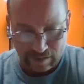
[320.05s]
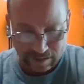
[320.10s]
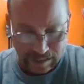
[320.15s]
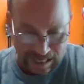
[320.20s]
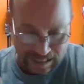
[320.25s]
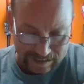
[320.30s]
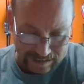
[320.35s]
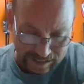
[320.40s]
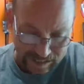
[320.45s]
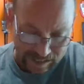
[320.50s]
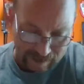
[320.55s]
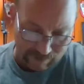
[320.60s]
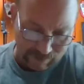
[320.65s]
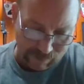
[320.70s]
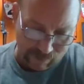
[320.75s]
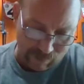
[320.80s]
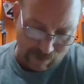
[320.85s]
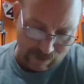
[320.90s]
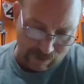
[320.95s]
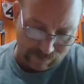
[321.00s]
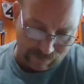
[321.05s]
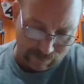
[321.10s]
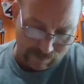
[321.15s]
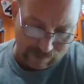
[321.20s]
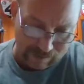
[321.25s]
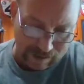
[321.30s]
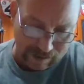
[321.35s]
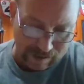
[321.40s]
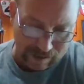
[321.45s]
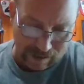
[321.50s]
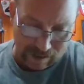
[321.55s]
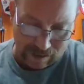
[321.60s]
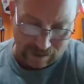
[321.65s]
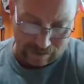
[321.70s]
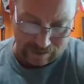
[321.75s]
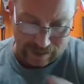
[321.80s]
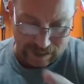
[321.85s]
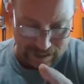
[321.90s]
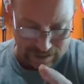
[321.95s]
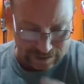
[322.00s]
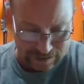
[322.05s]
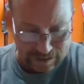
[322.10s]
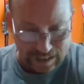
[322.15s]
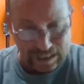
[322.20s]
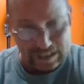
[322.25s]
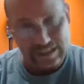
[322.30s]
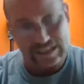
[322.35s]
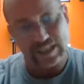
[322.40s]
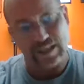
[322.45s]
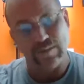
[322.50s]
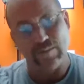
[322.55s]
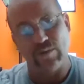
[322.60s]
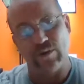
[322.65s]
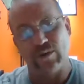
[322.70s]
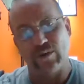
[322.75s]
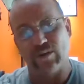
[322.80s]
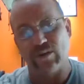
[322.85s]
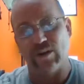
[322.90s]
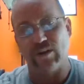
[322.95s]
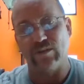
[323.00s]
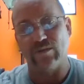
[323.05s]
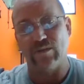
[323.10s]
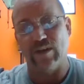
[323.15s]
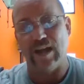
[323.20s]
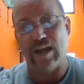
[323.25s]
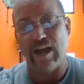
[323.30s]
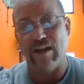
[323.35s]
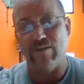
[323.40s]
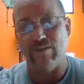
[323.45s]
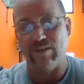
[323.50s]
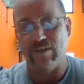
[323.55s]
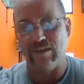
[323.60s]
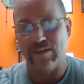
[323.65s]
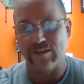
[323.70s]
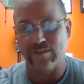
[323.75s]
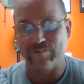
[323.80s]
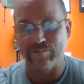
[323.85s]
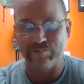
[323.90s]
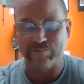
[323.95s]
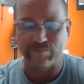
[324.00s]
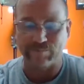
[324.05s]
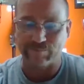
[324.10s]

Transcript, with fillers: Thanks everyone for being there. Thanks State City Motocross for having us.